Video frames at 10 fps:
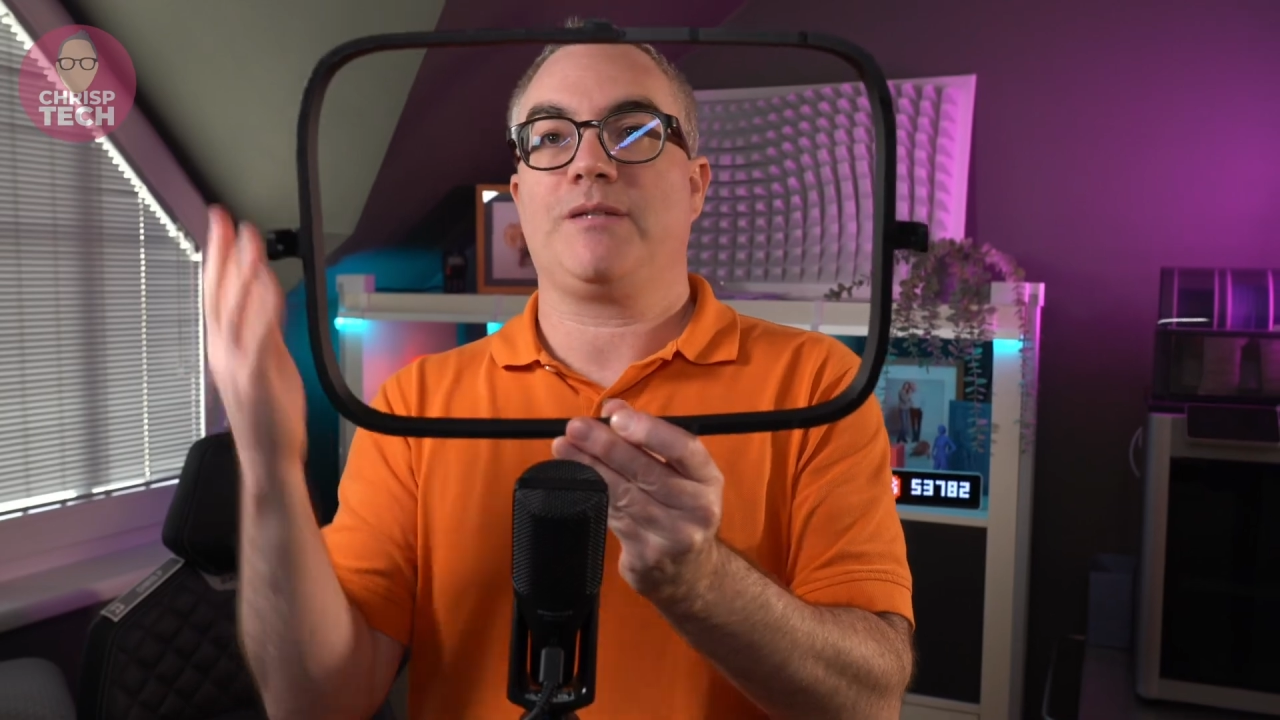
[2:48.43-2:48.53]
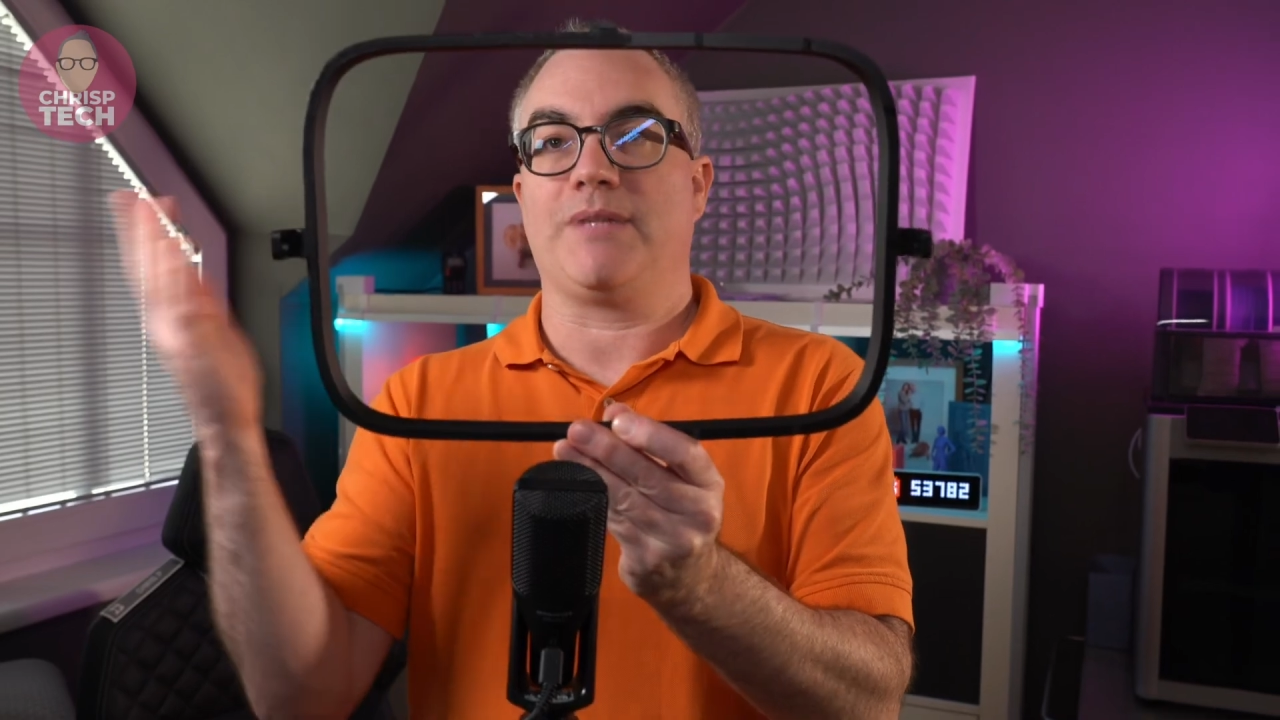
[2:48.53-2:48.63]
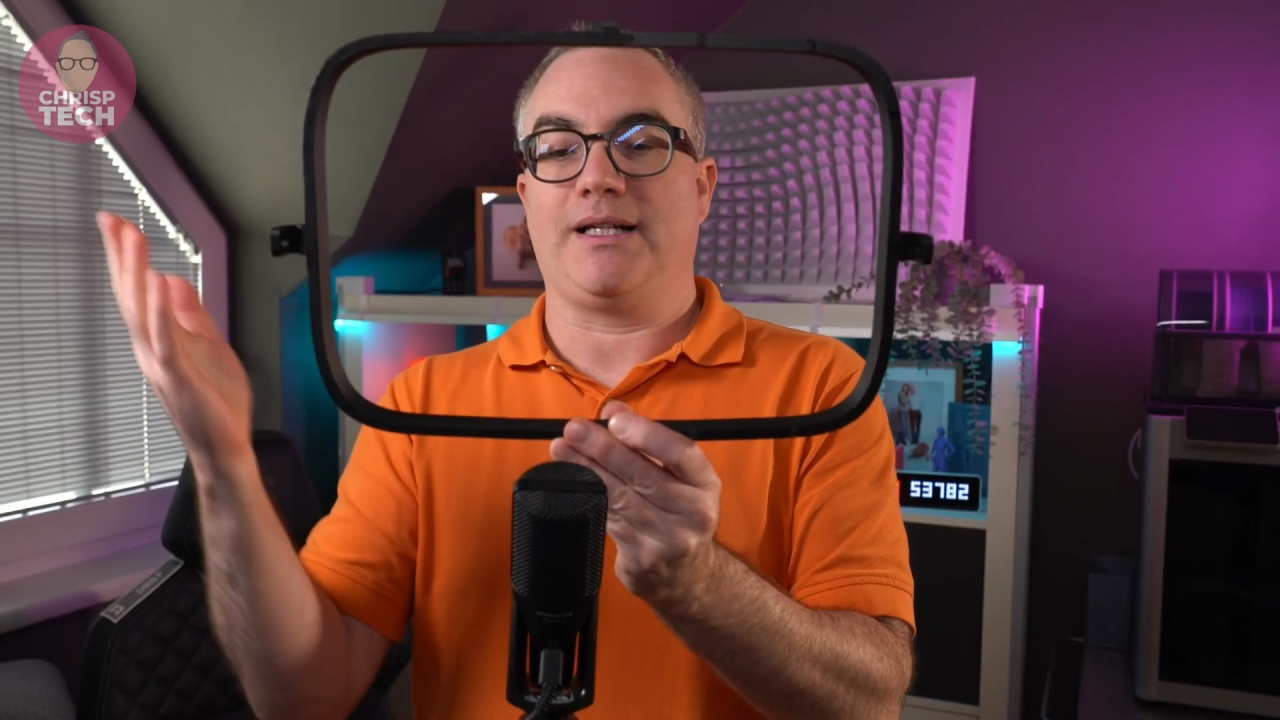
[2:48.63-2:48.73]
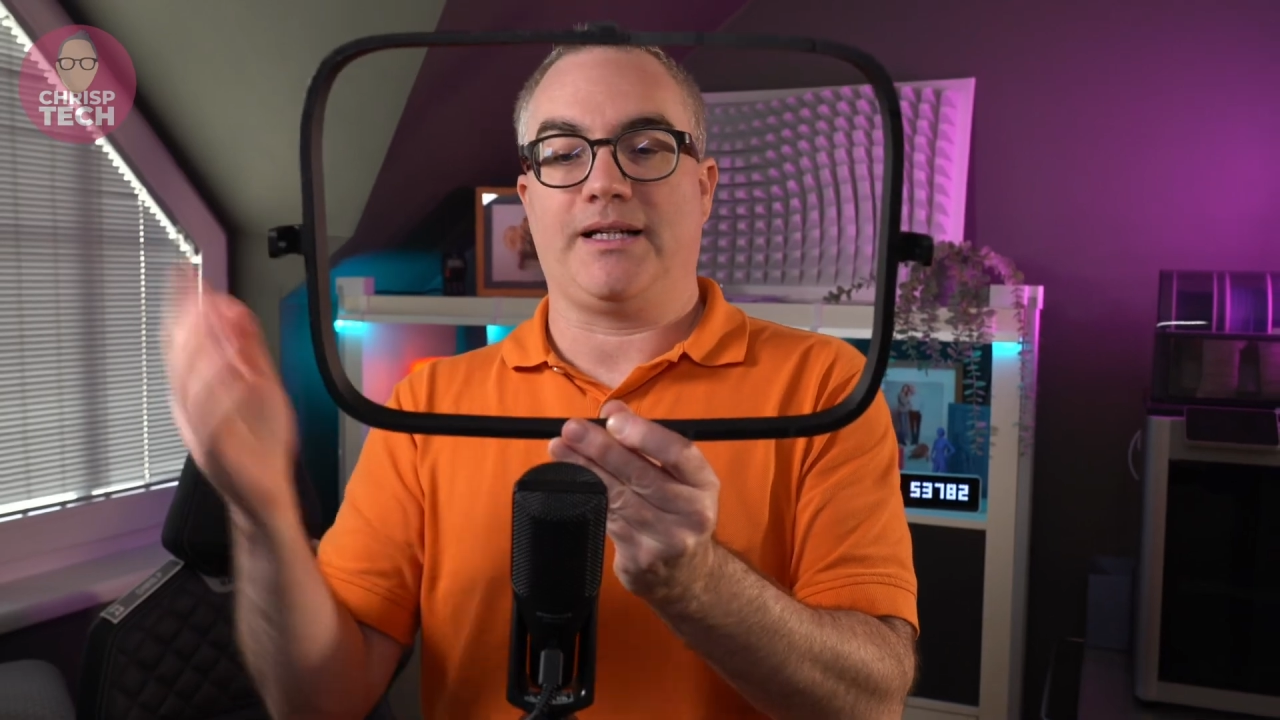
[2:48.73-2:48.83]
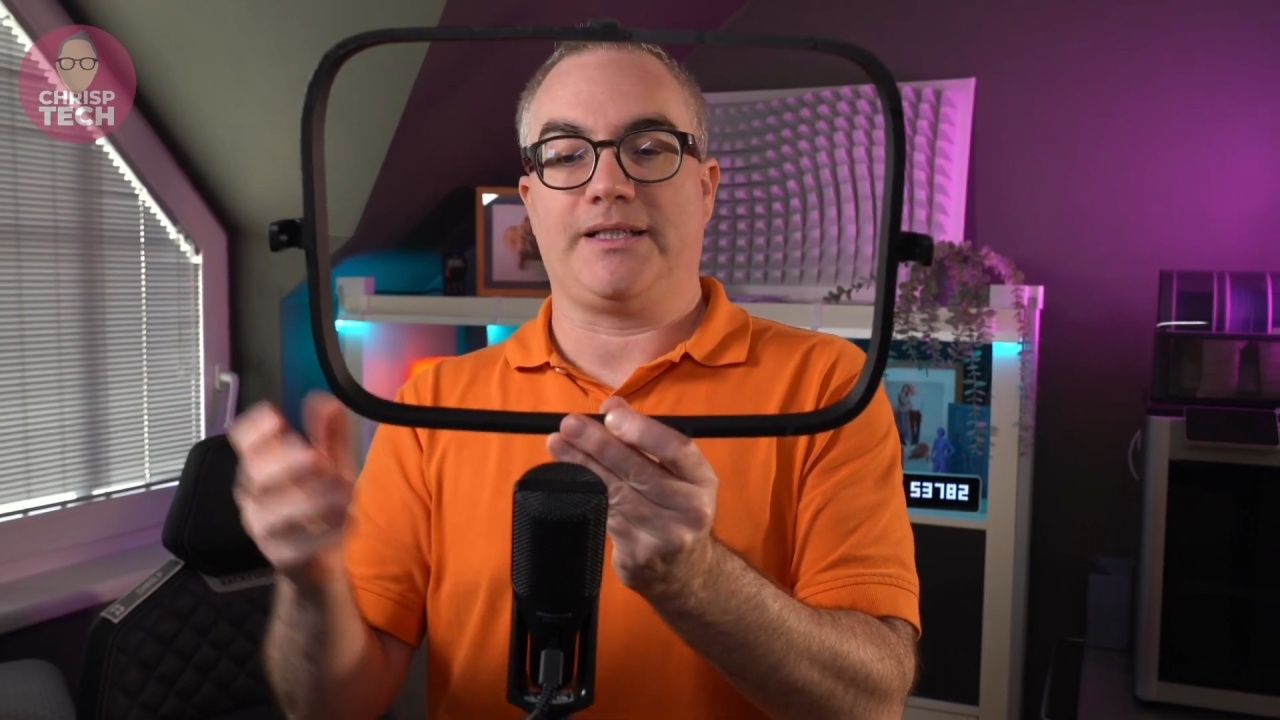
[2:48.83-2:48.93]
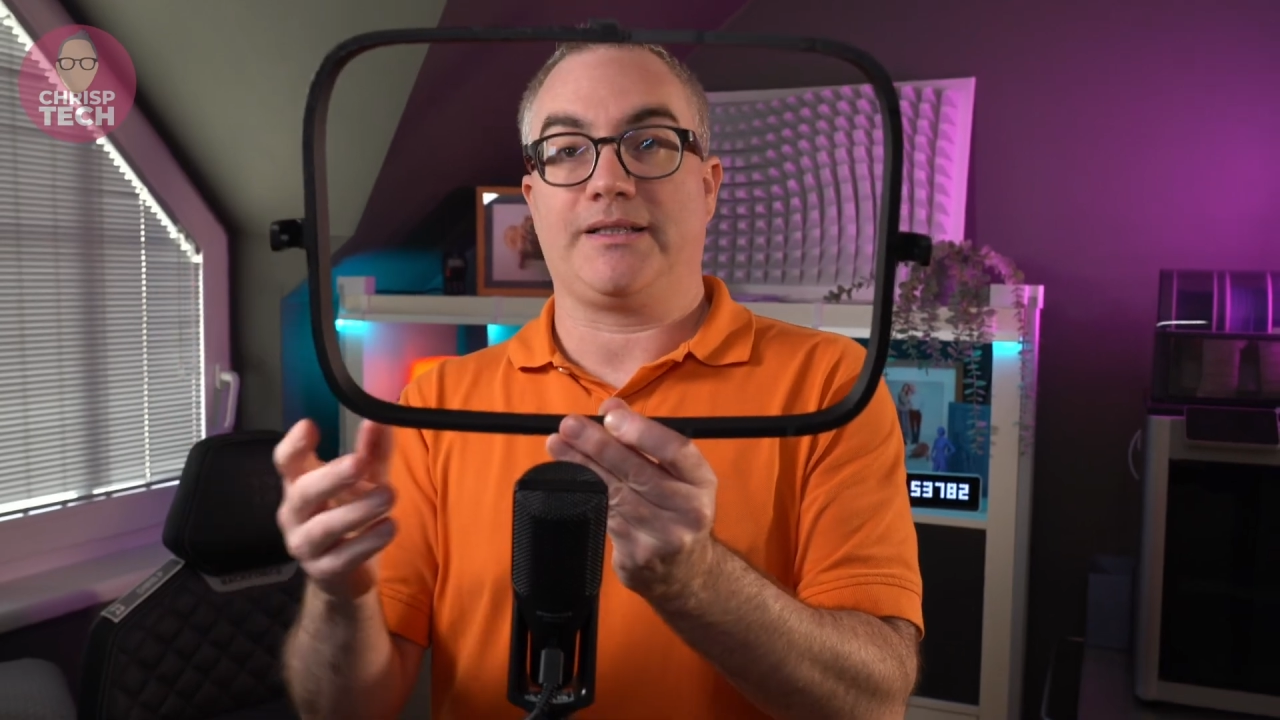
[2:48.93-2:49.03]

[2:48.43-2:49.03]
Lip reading: my light